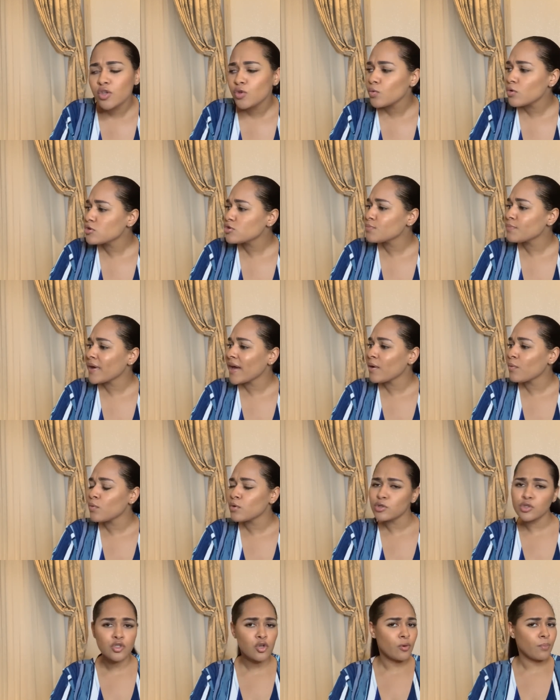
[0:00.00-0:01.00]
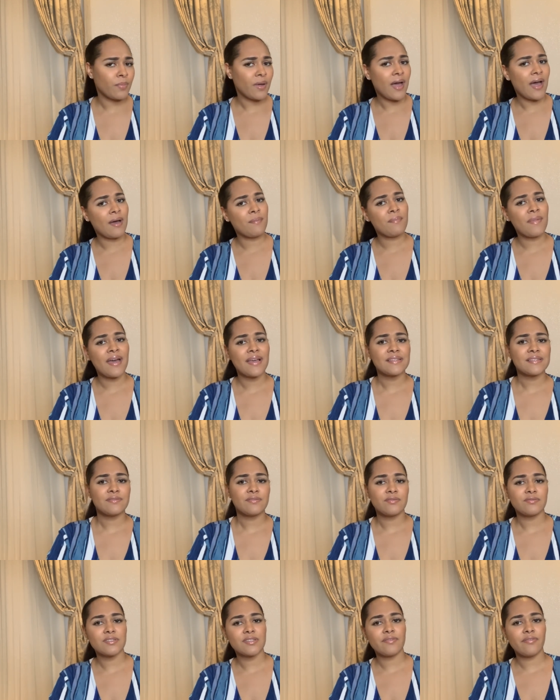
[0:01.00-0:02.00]
you want to buy one top ah my
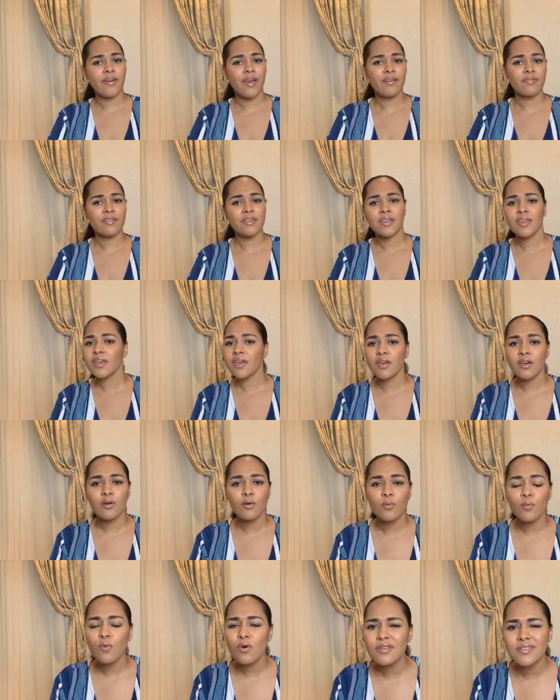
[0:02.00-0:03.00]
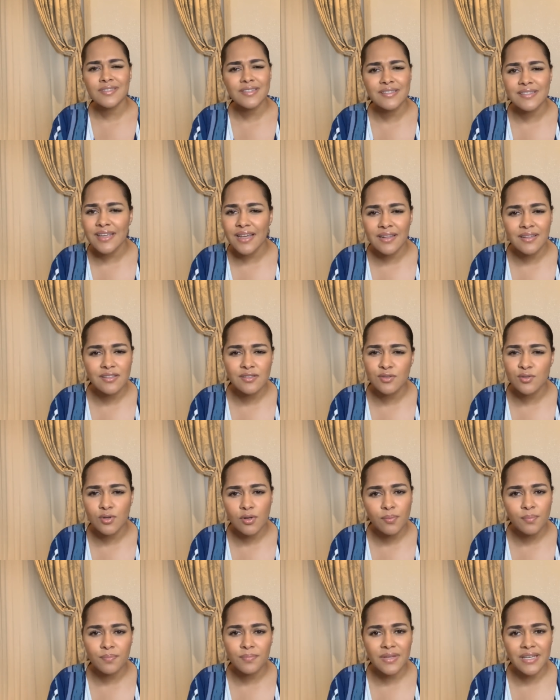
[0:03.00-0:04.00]
it's 55k what's inside this
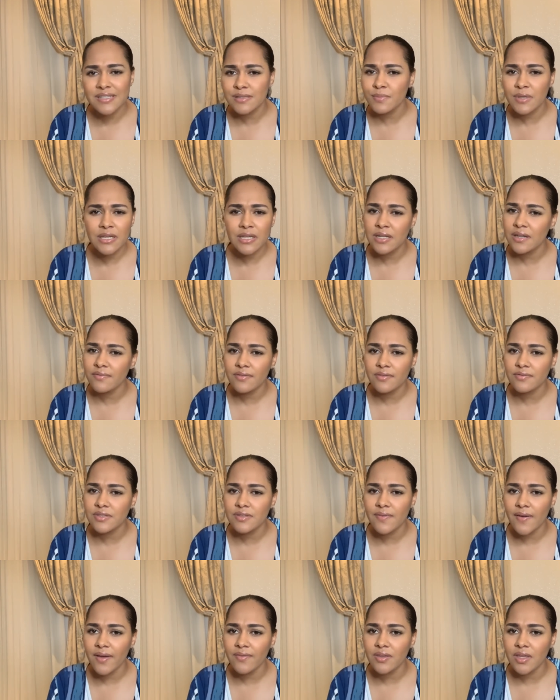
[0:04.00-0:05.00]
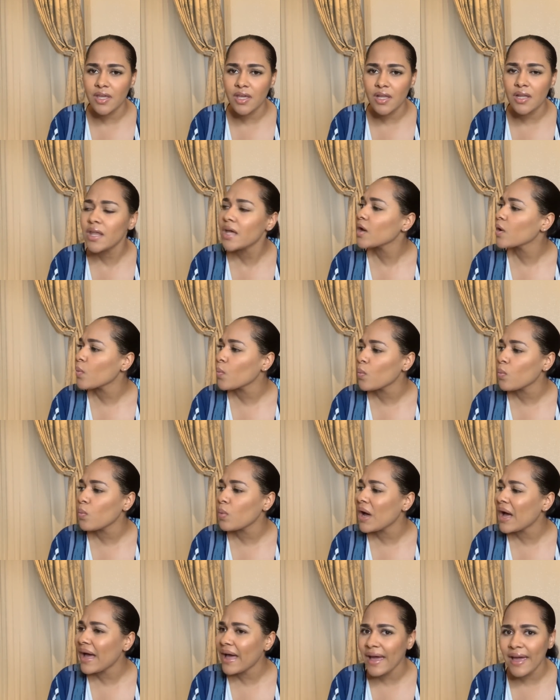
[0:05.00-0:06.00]
top that's making it 55k like
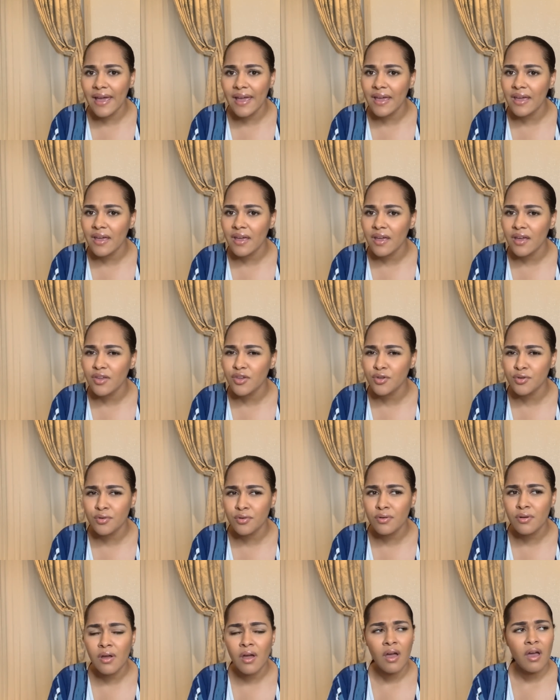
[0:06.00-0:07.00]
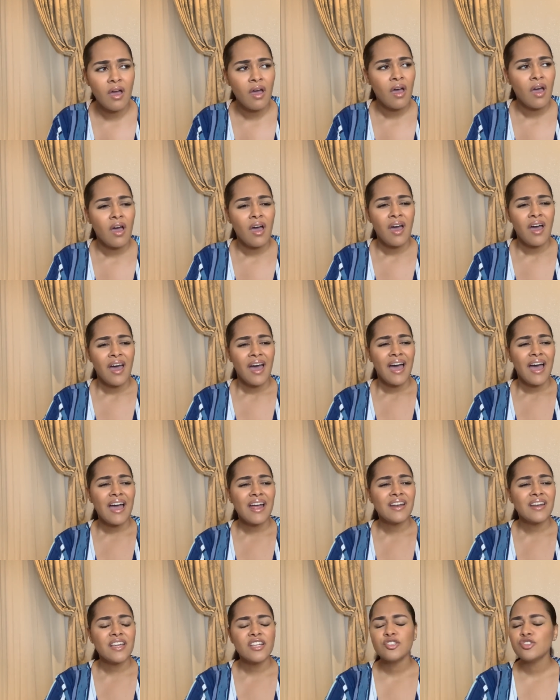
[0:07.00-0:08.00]
why you know
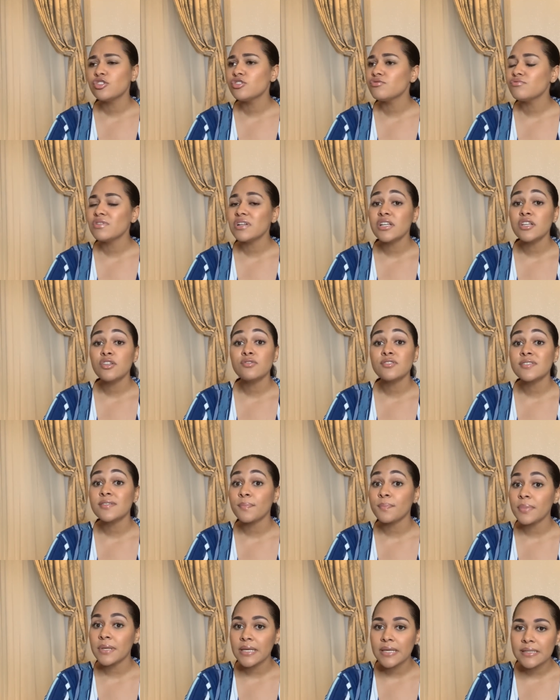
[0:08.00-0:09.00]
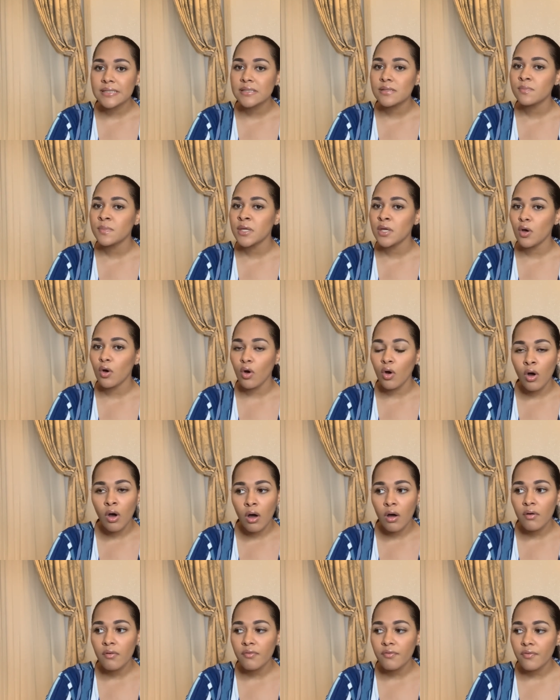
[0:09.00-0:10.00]
and it just really used to piss me
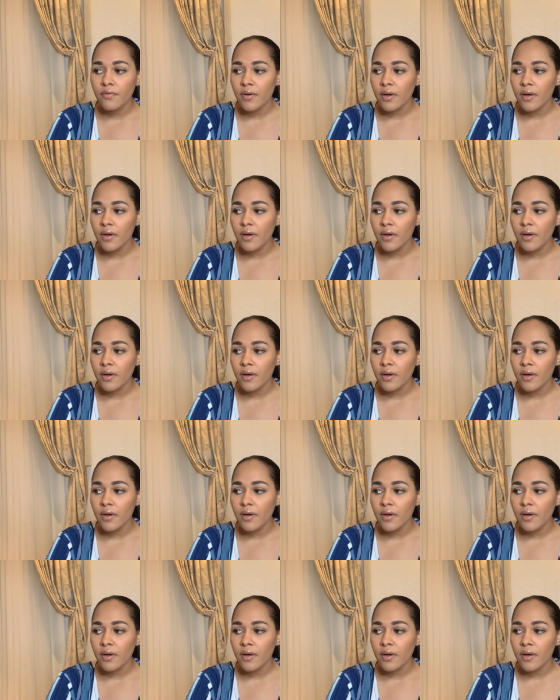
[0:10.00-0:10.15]
off